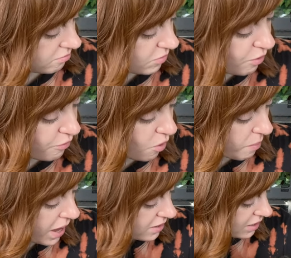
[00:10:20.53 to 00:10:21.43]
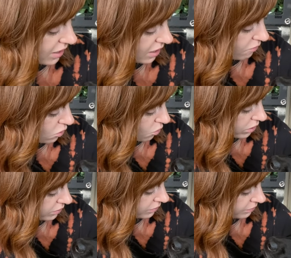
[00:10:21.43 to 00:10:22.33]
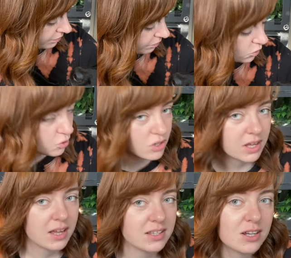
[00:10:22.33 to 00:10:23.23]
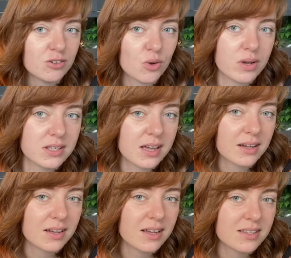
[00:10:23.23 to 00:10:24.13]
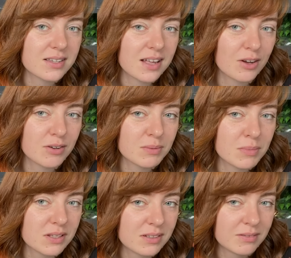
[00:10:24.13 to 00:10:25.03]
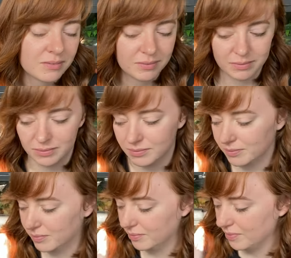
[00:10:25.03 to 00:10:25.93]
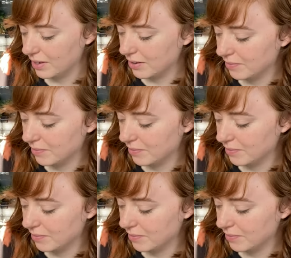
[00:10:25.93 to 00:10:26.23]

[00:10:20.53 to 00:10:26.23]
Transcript: We have four bags, I can give you one. You just can't see your toys yet because it's not Christmas. Here.